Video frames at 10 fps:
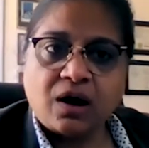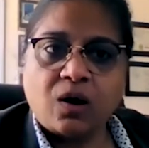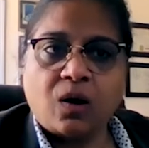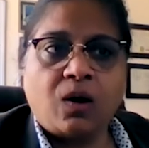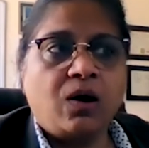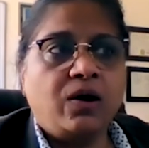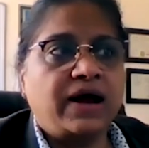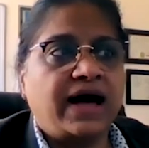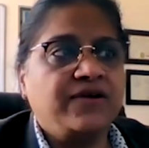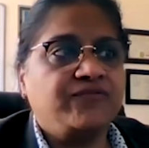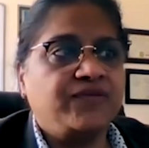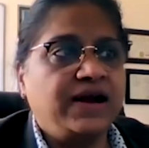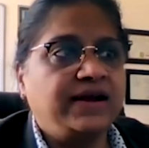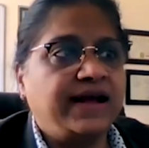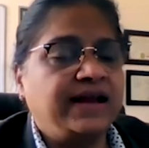right, or I
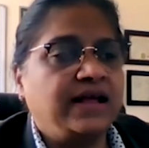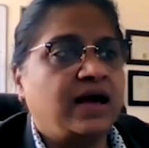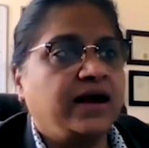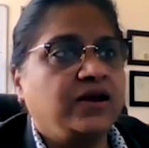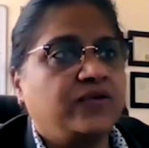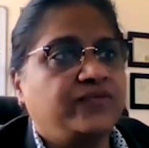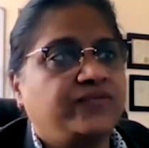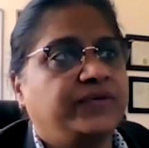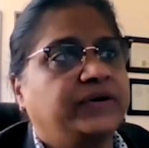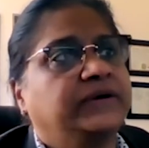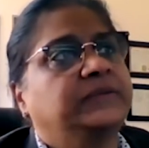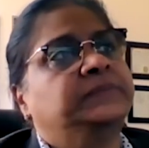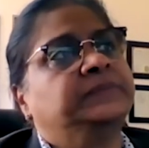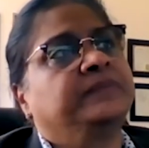felt any kind of Uh,